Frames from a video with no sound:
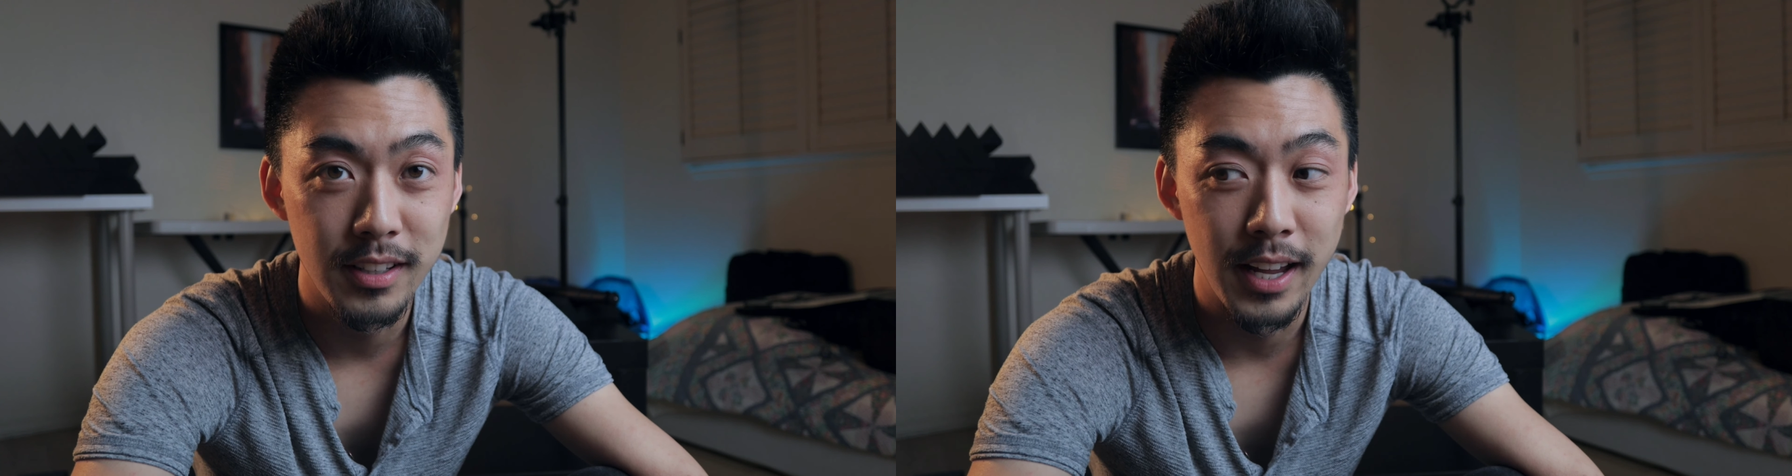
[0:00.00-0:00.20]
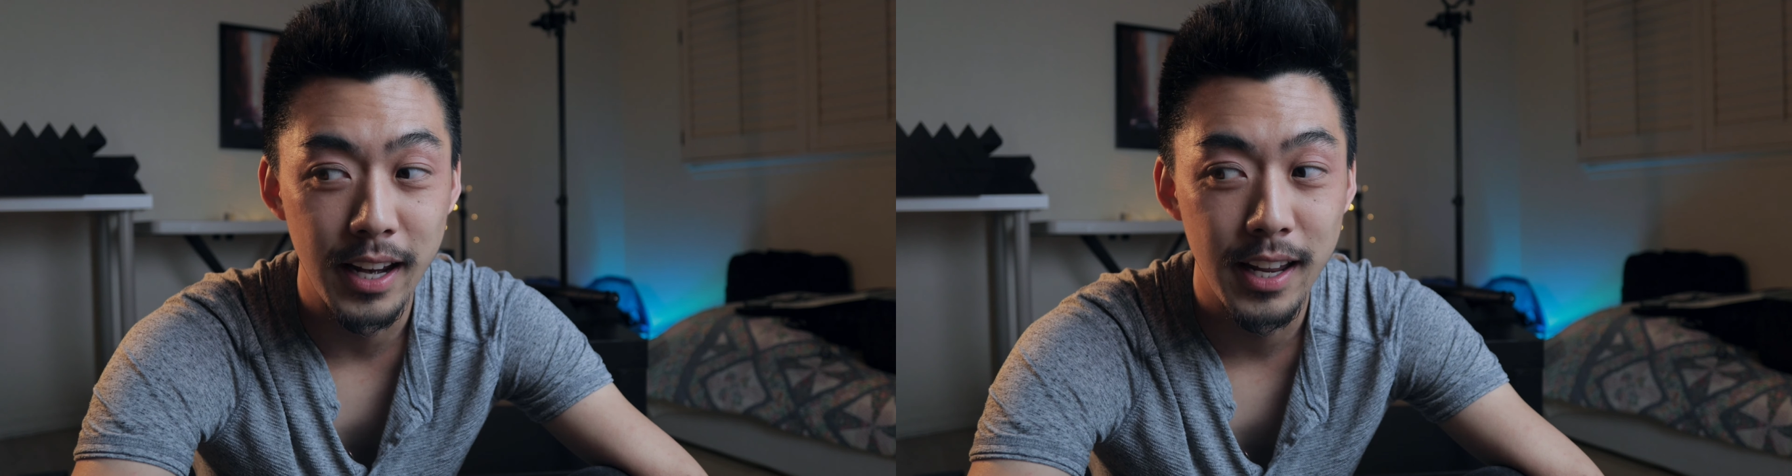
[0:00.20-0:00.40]

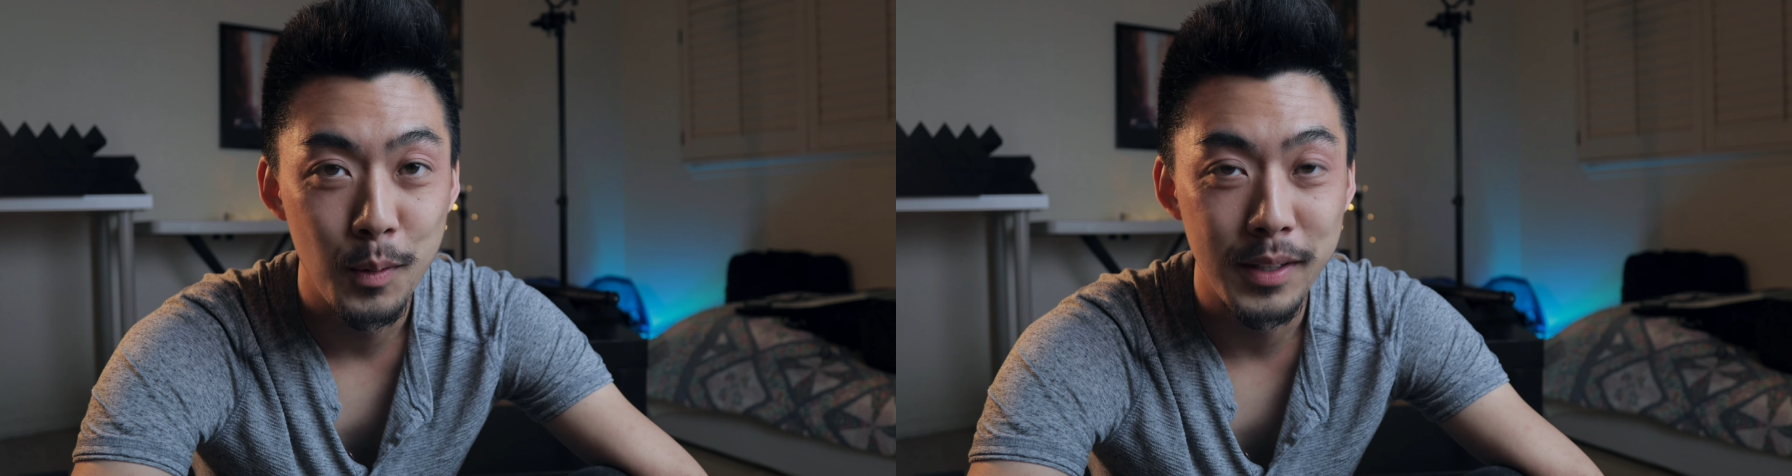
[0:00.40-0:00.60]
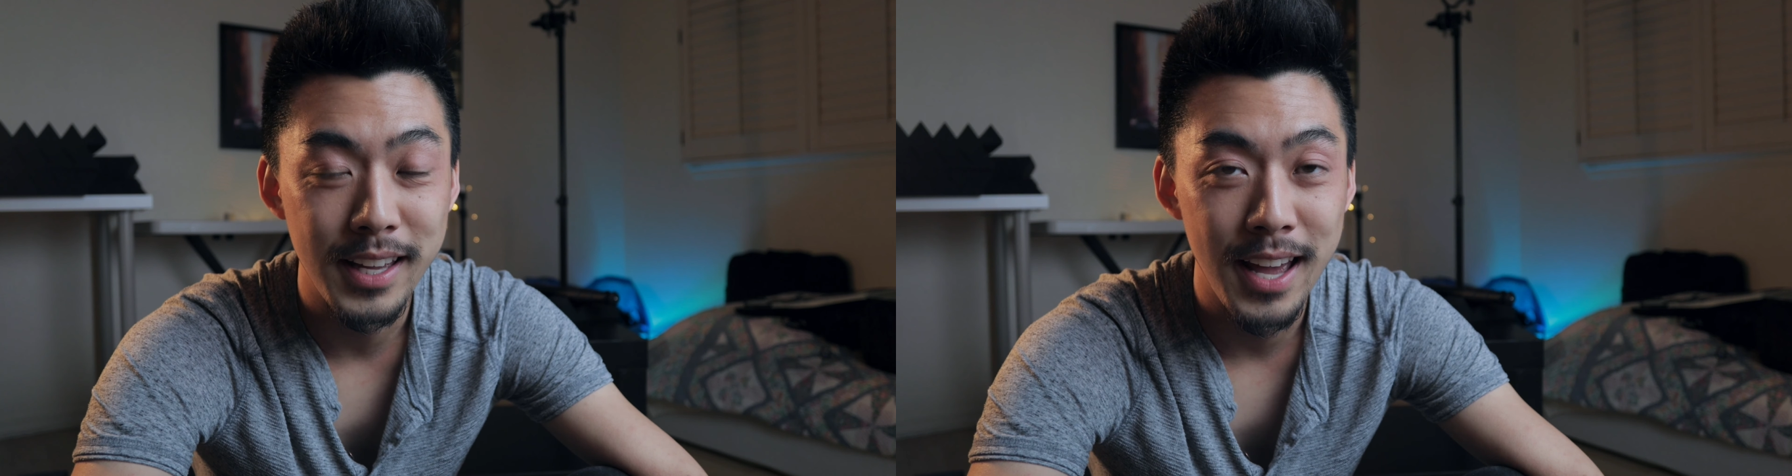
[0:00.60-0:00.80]
Like,
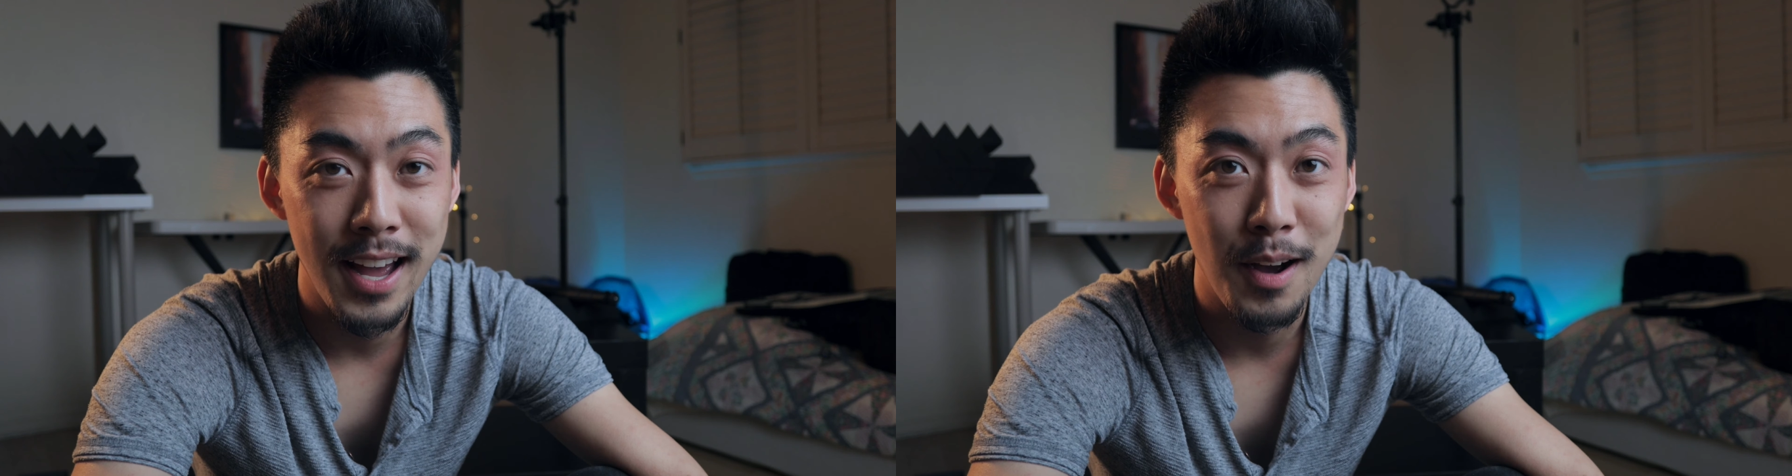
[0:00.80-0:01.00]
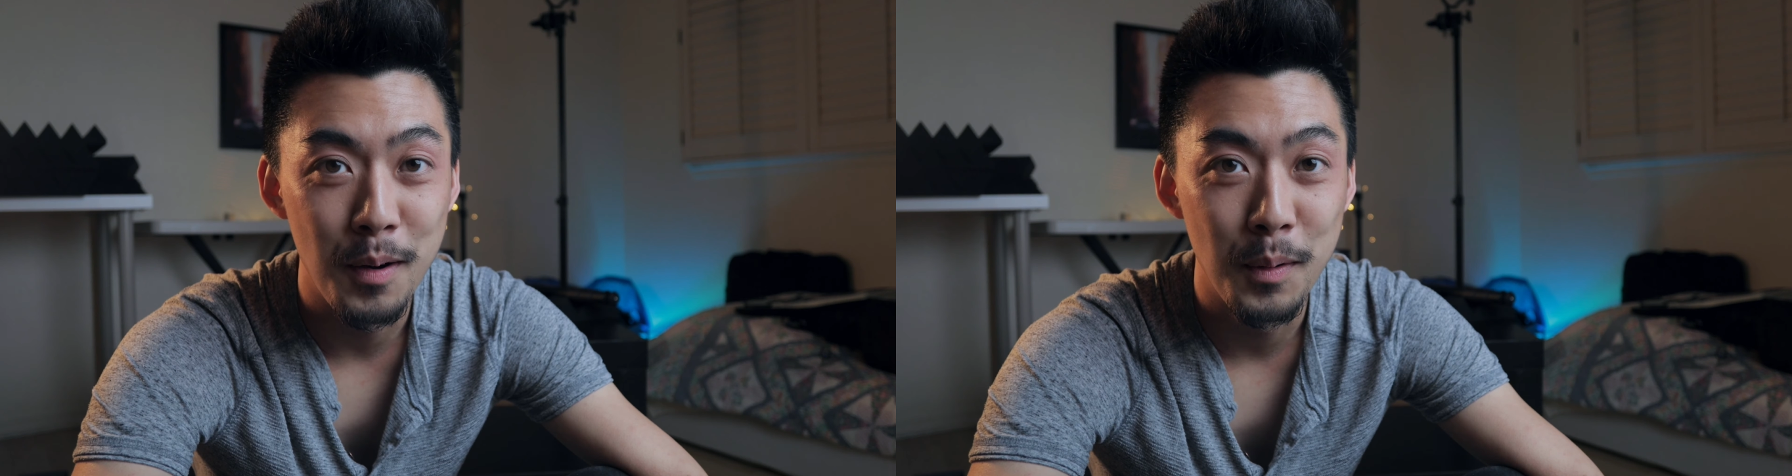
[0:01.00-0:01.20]
holy
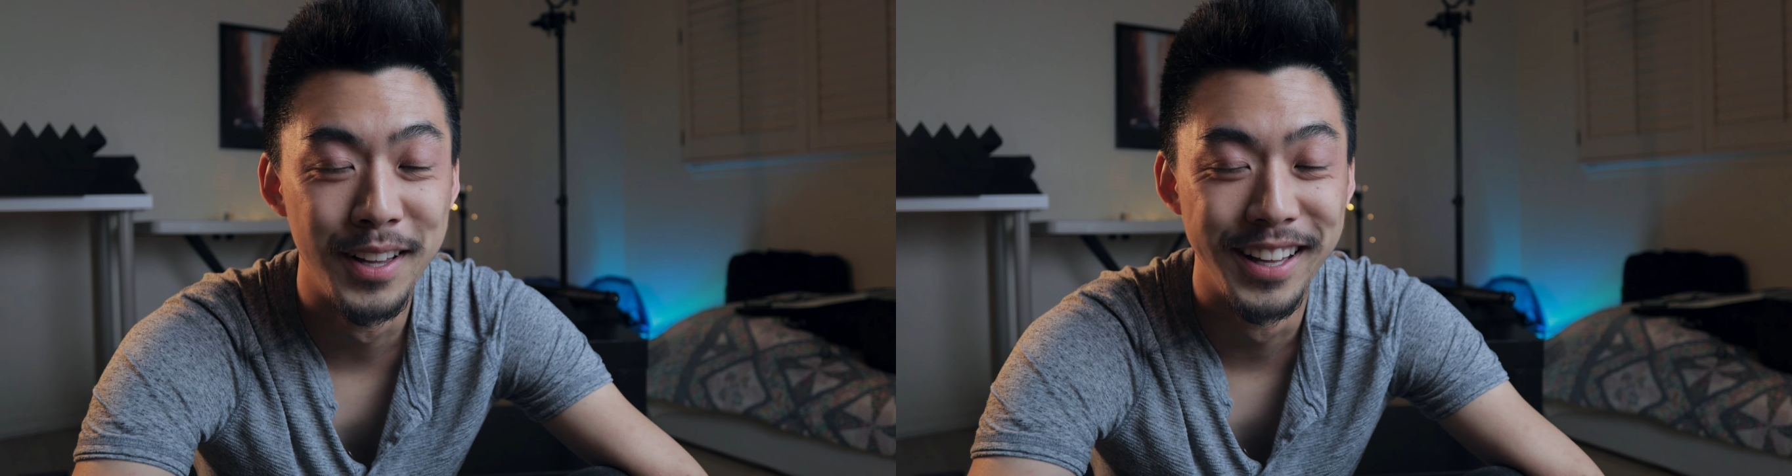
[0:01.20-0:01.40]
cow.